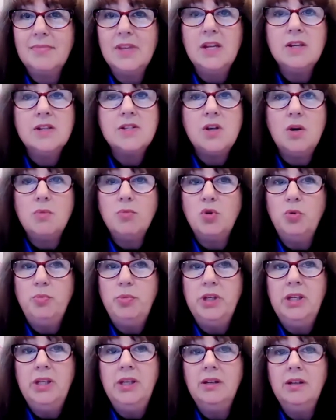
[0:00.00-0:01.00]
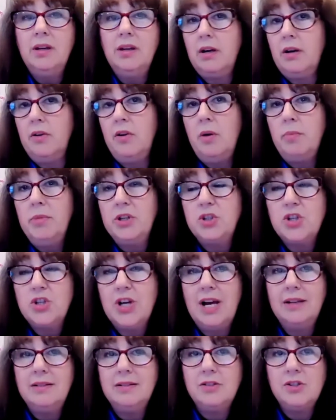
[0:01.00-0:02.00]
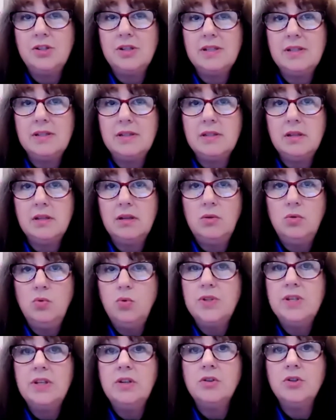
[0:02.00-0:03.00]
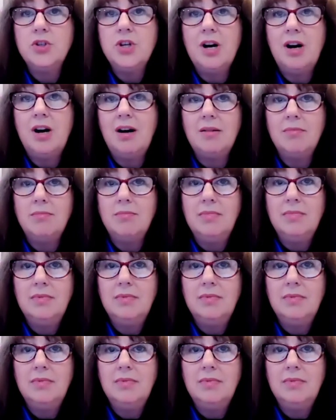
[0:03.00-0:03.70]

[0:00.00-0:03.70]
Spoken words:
Some could be economic challenges, losing our job.